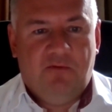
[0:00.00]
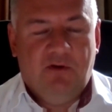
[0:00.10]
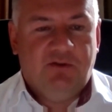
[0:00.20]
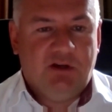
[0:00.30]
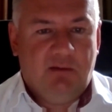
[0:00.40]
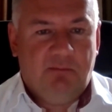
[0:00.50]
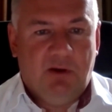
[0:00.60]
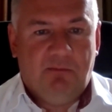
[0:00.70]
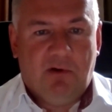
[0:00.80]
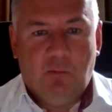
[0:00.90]
50
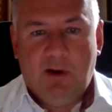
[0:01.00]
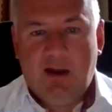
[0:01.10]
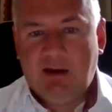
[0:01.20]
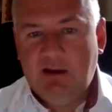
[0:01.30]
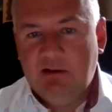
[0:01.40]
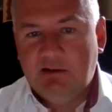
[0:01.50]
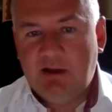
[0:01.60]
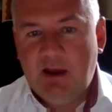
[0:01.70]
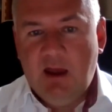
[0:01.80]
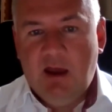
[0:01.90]
people were killed
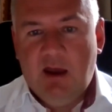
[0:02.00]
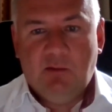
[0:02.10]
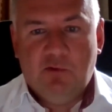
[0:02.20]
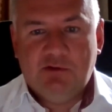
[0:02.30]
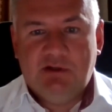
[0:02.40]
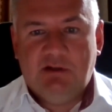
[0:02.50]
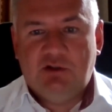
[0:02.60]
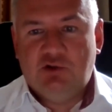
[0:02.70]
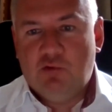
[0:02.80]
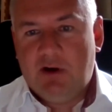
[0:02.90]
and more than
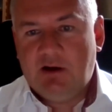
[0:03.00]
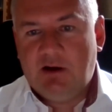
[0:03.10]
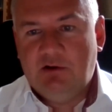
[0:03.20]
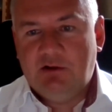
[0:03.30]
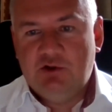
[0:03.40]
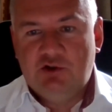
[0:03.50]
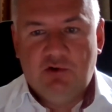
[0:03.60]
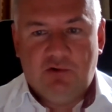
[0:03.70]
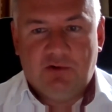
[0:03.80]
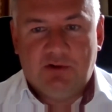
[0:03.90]
200
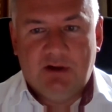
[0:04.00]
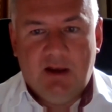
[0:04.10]
injured.